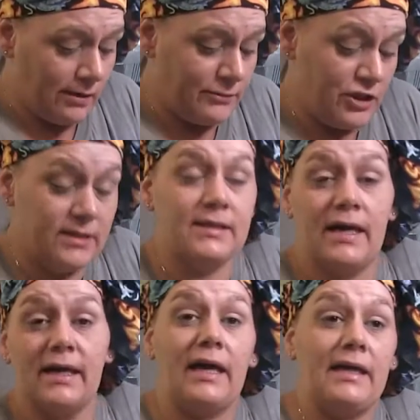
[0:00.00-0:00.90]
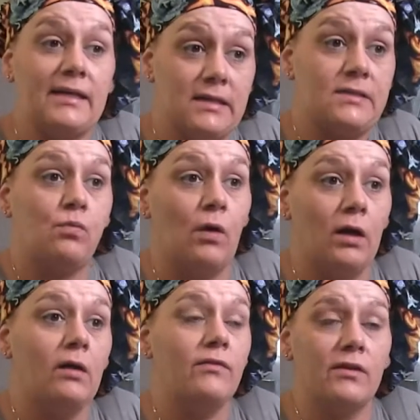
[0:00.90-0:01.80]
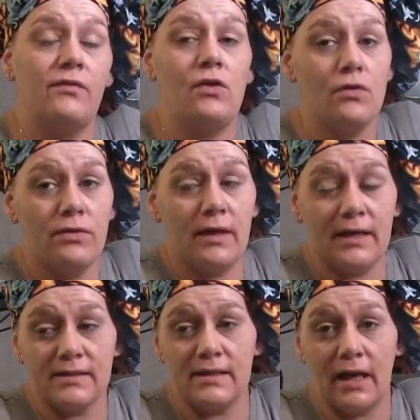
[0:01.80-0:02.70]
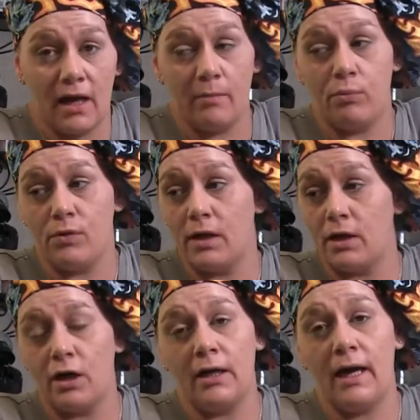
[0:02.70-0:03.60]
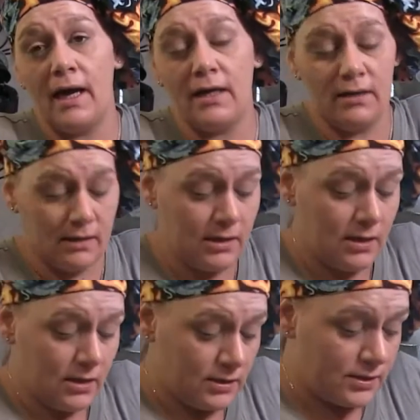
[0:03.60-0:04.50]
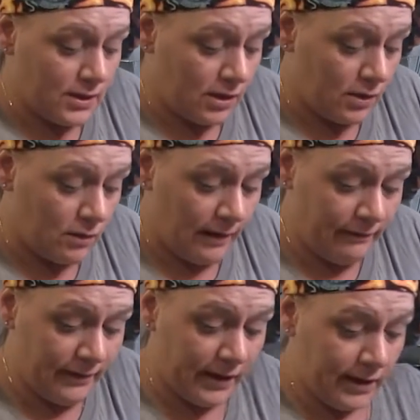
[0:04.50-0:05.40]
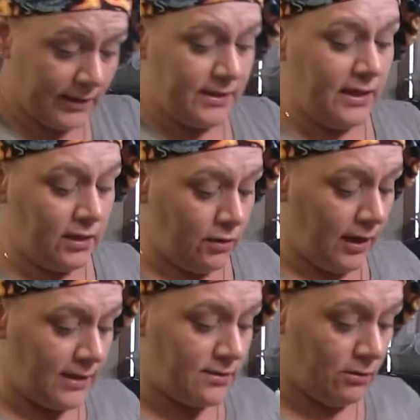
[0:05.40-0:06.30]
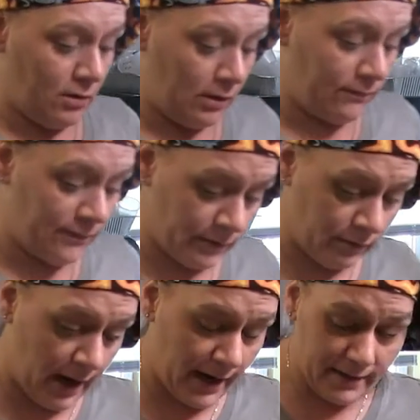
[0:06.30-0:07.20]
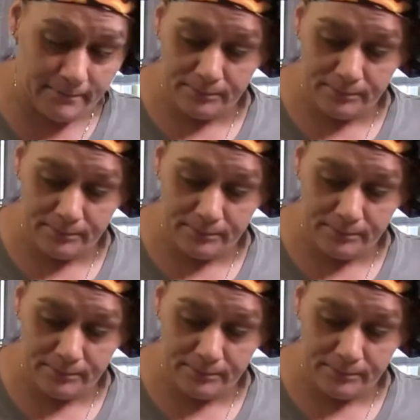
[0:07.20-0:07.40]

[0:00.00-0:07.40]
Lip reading: Cheesecake is one of the few things that I'm pretty good at, so I figured I'd take you guys along for the ride.